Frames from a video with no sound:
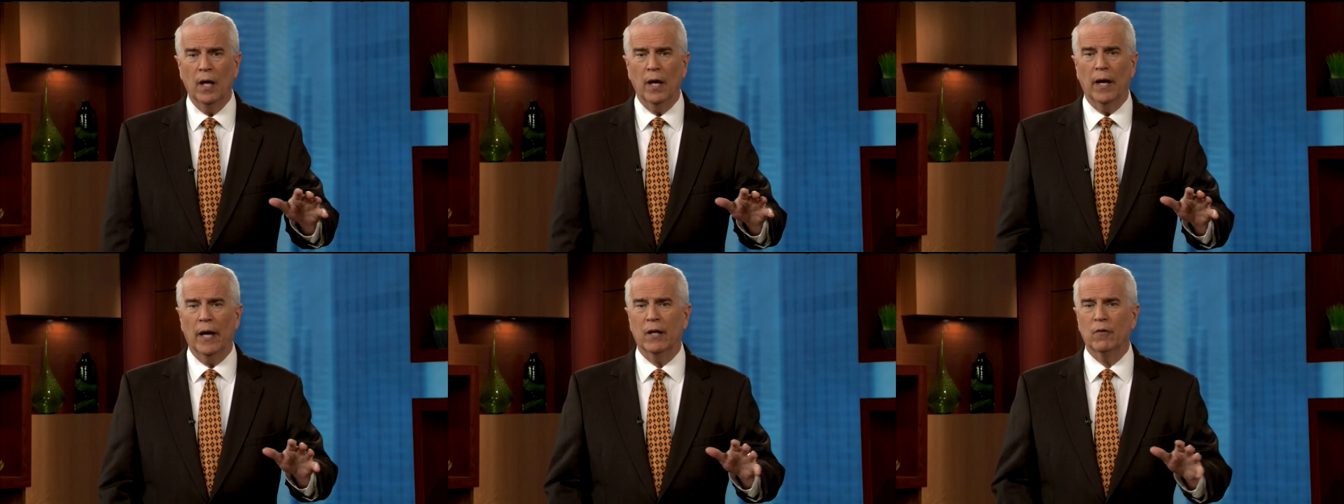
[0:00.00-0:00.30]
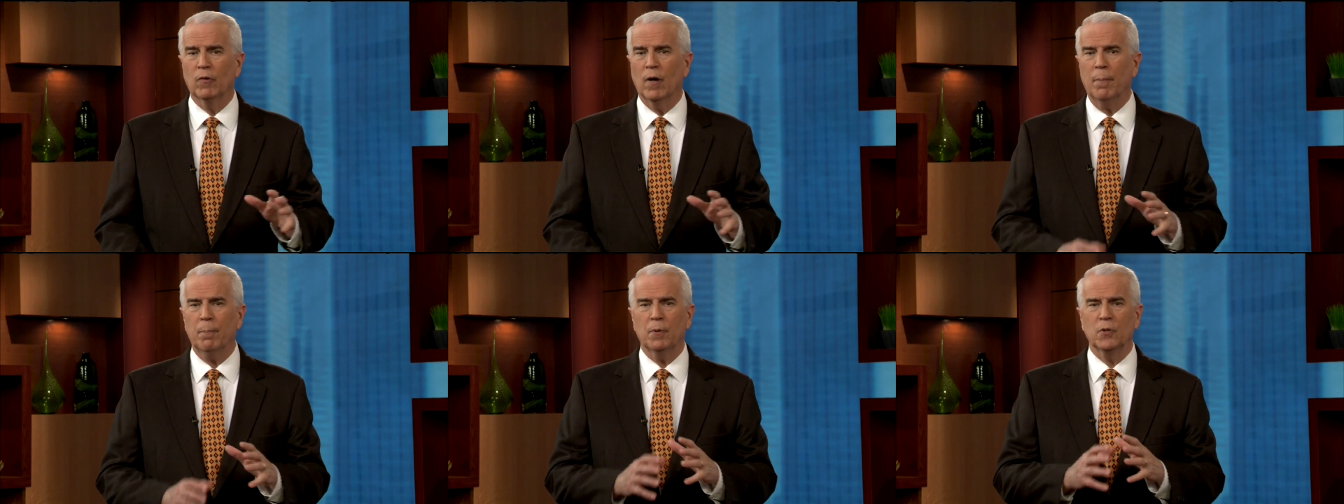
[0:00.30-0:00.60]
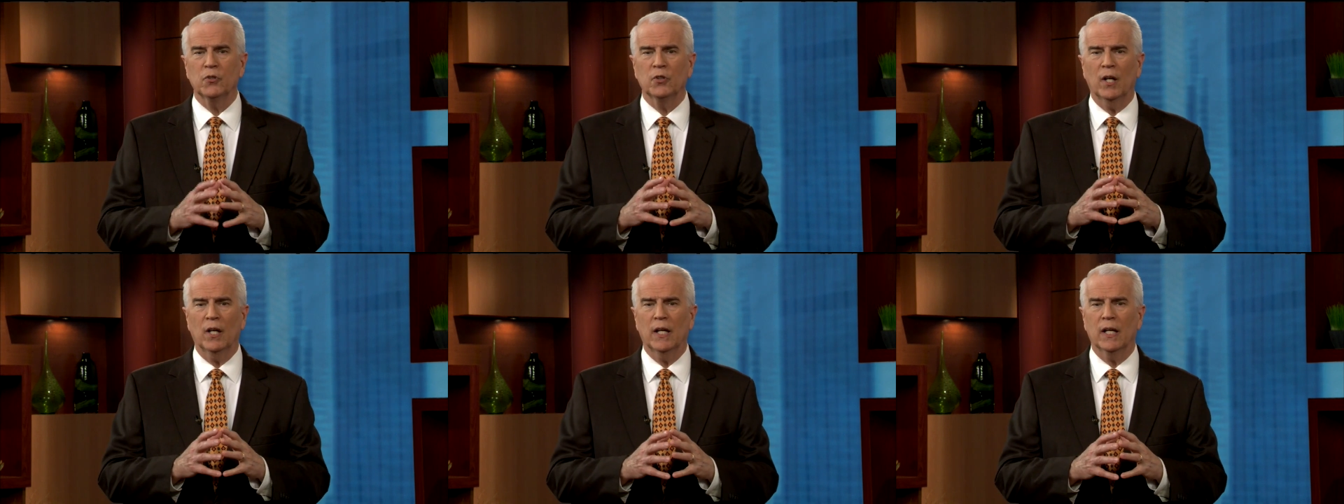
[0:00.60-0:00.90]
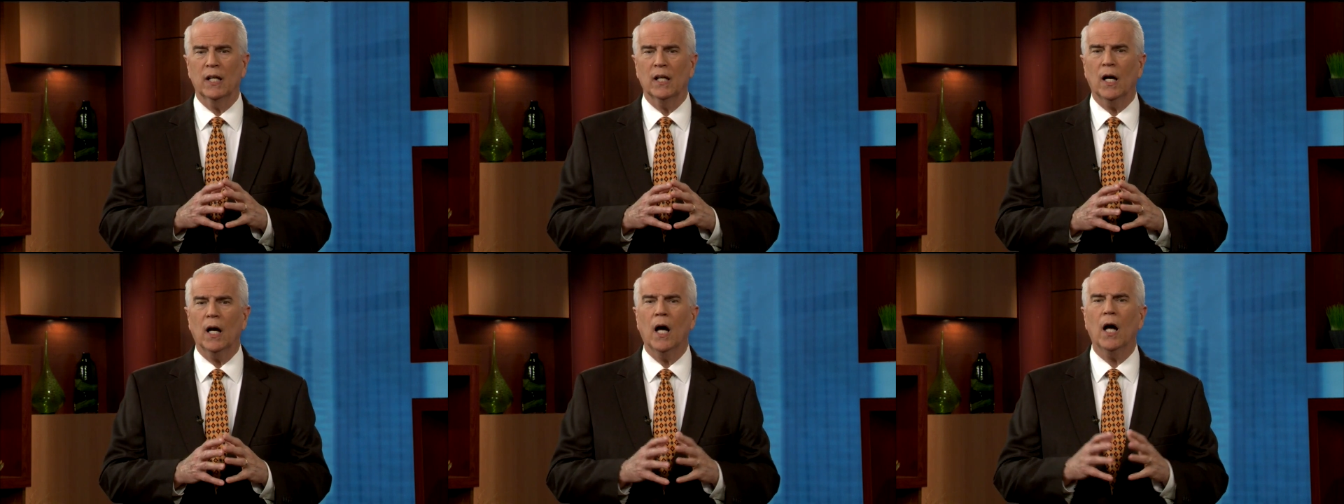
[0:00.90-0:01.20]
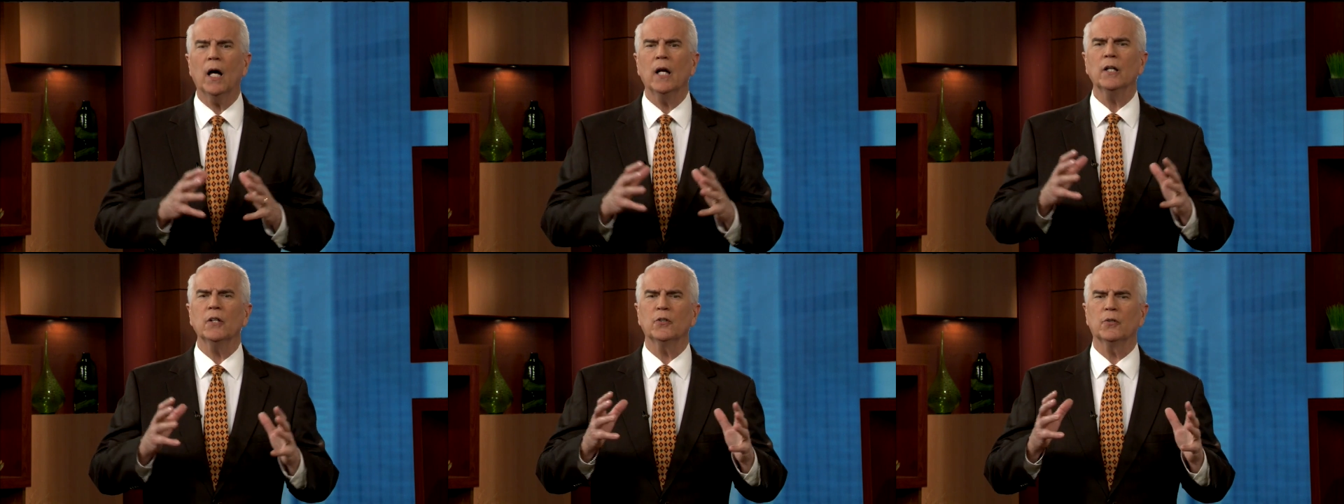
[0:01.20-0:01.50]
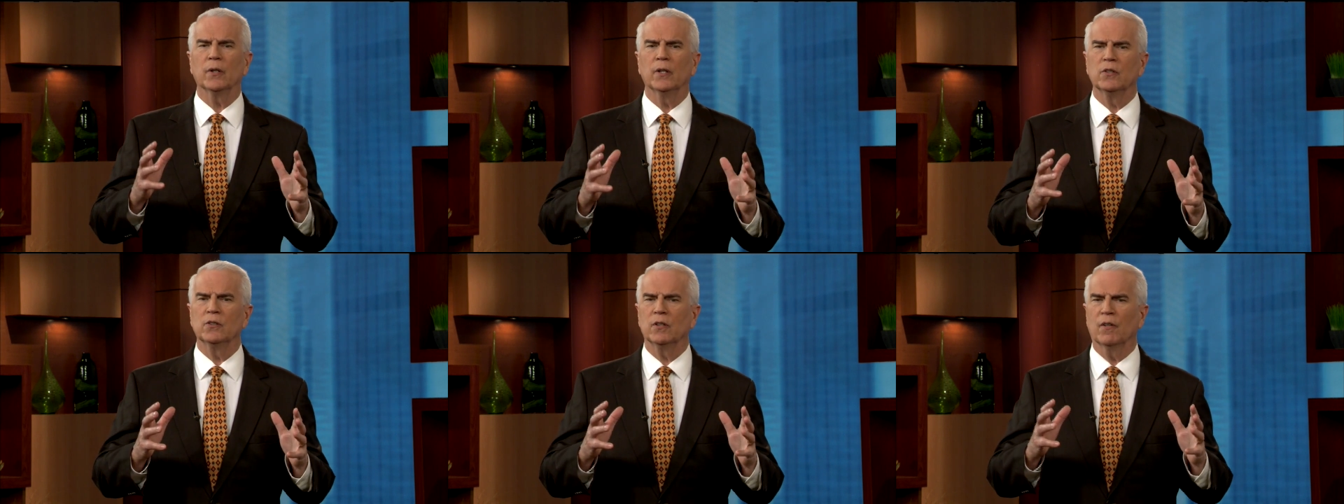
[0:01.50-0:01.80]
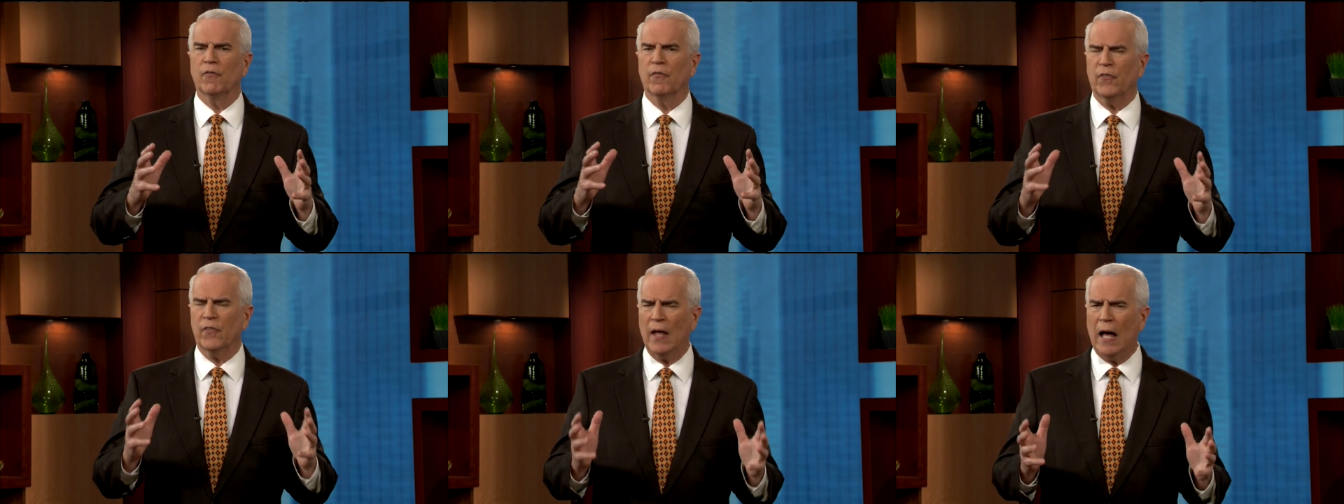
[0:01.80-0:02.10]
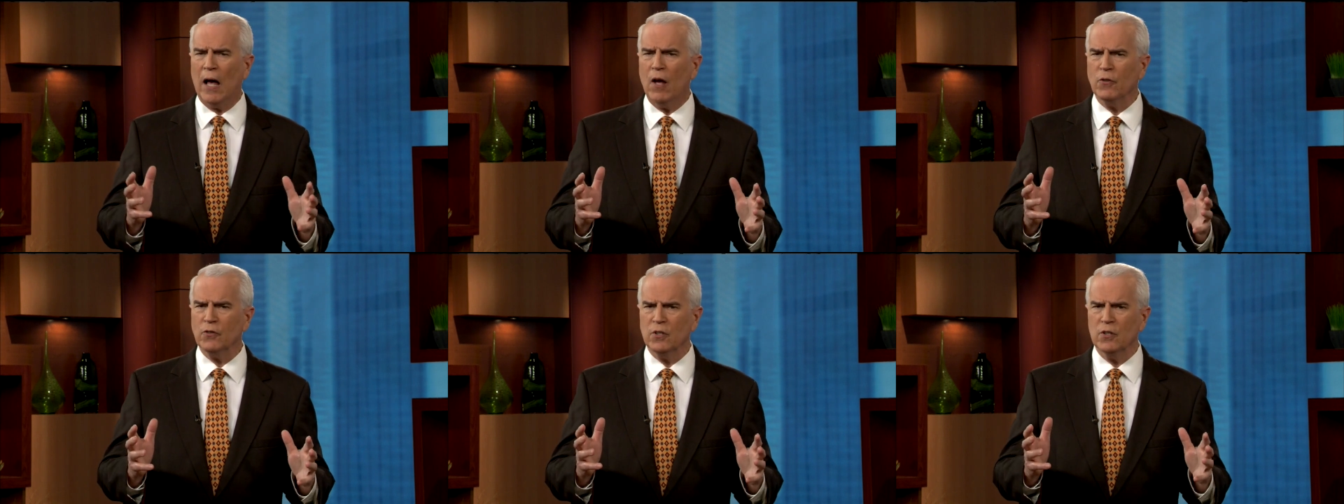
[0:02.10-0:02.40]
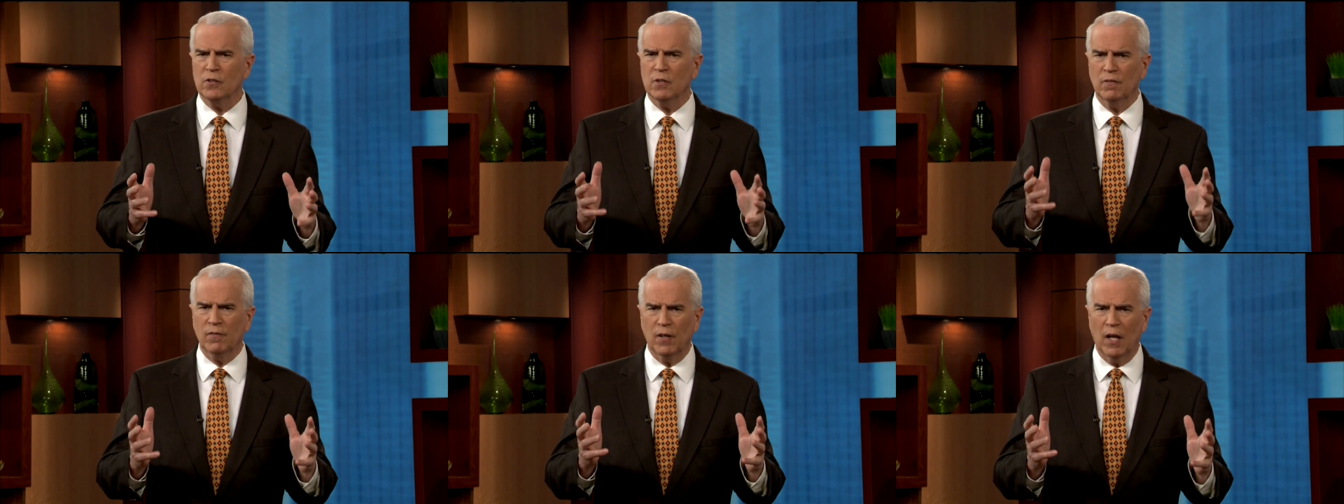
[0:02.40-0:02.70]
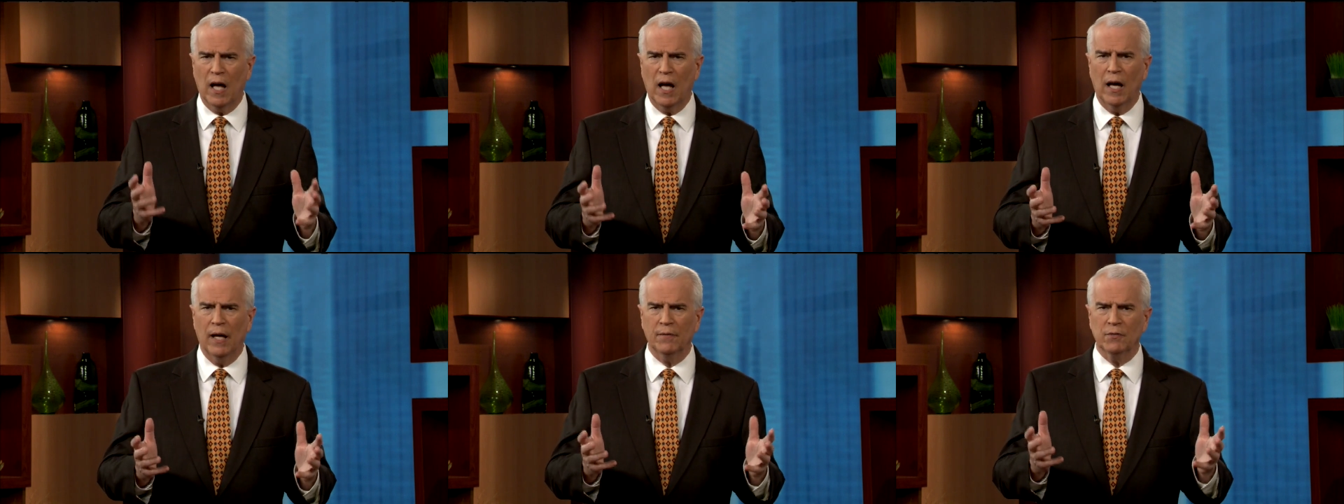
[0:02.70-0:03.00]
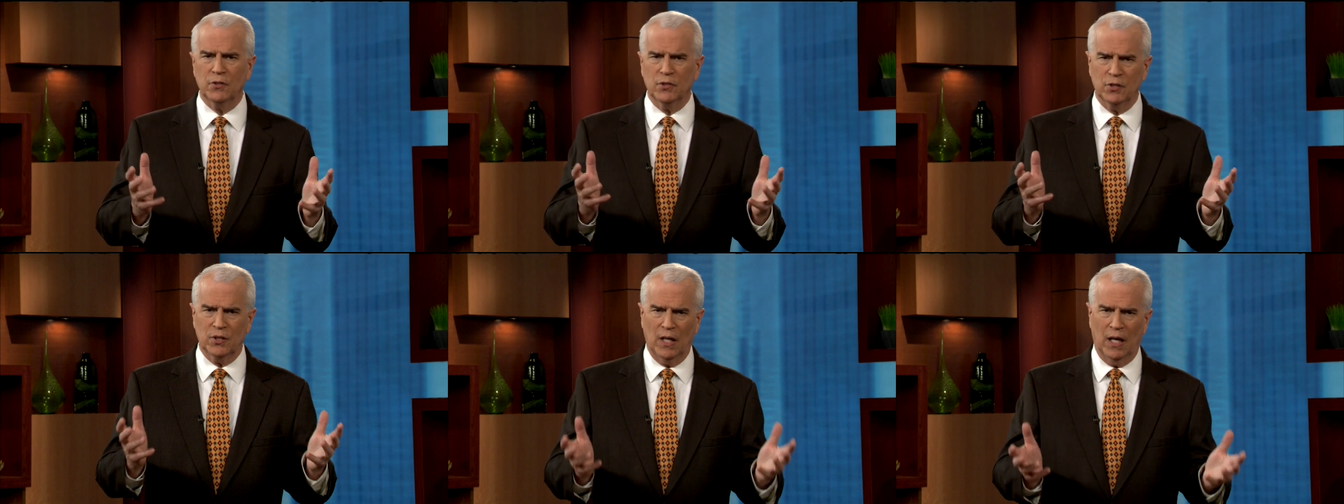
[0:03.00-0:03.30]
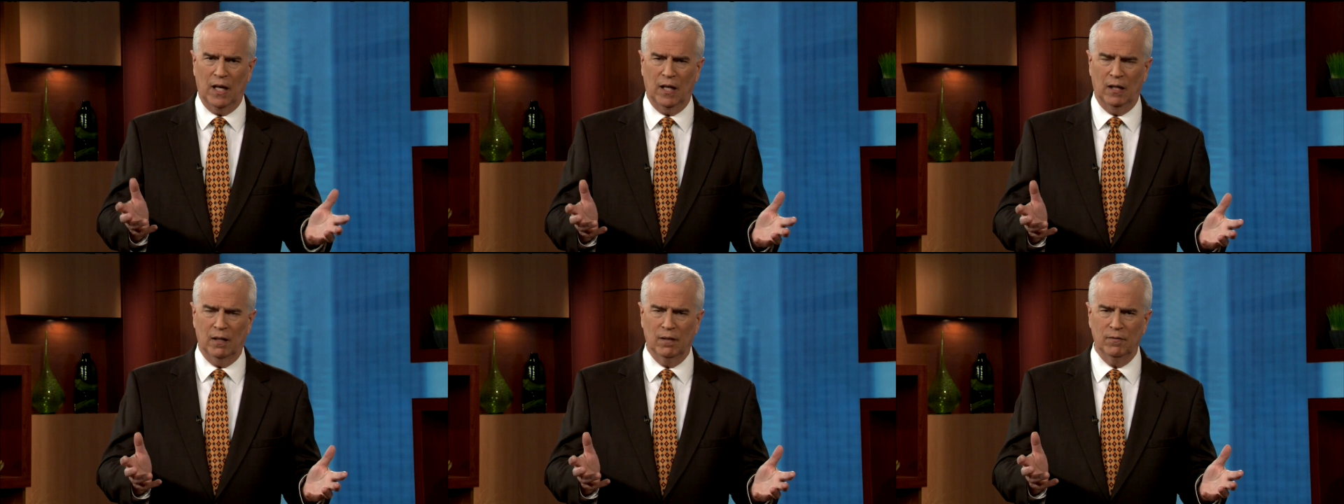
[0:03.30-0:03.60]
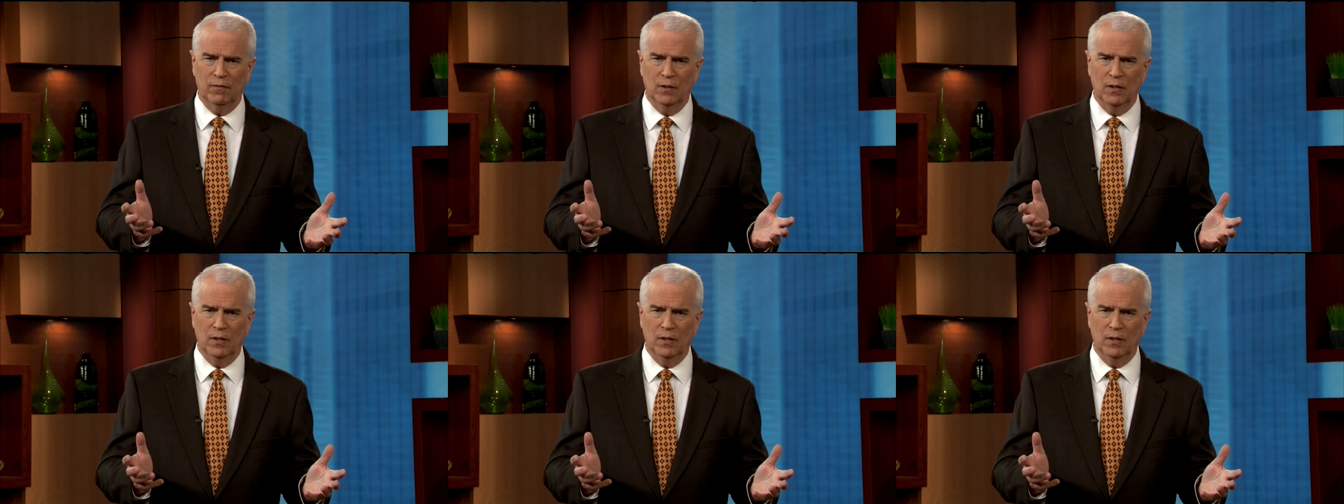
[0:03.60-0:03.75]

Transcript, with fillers: and representing hundreds of thousands of lives saved.